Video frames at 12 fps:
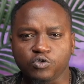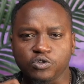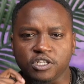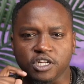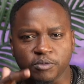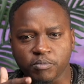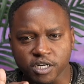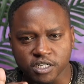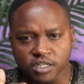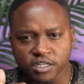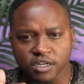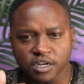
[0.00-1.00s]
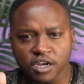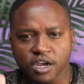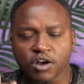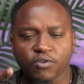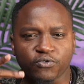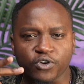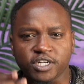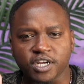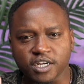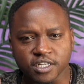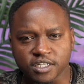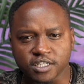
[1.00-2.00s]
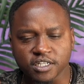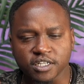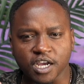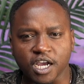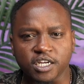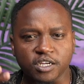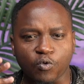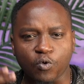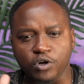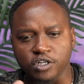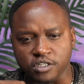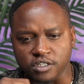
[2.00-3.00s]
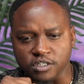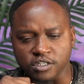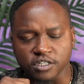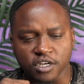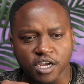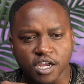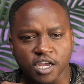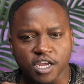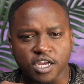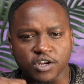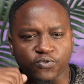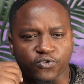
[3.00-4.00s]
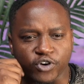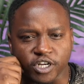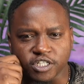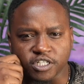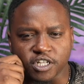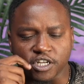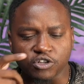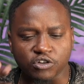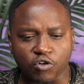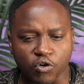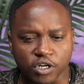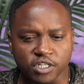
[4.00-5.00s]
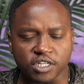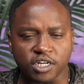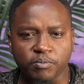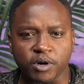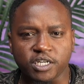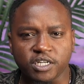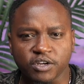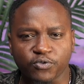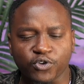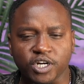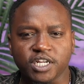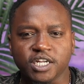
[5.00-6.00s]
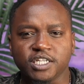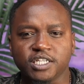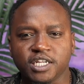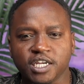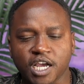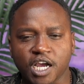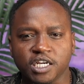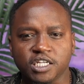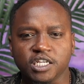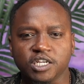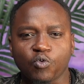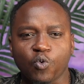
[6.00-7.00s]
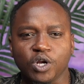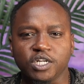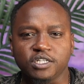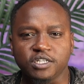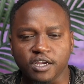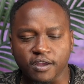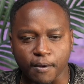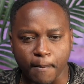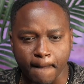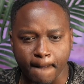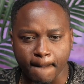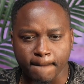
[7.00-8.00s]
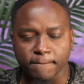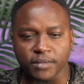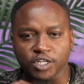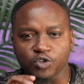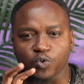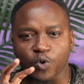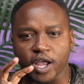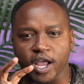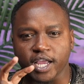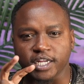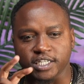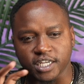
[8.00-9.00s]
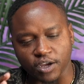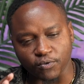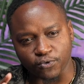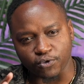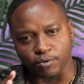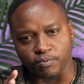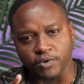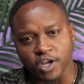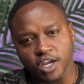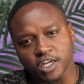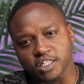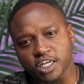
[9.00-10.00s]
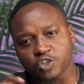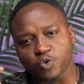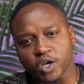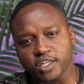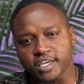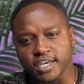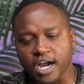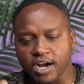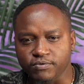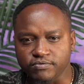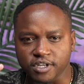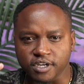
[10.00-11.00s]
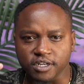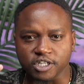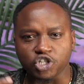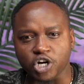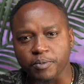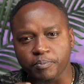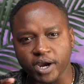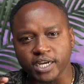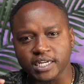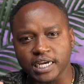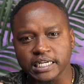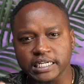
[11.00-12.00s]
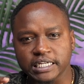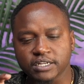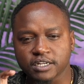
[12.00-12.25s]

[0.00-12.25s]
was liberty, fraternity, and equality. In French, they call it liberté, fraternité, and equalité. That's where it came from. That's why they have the tripartite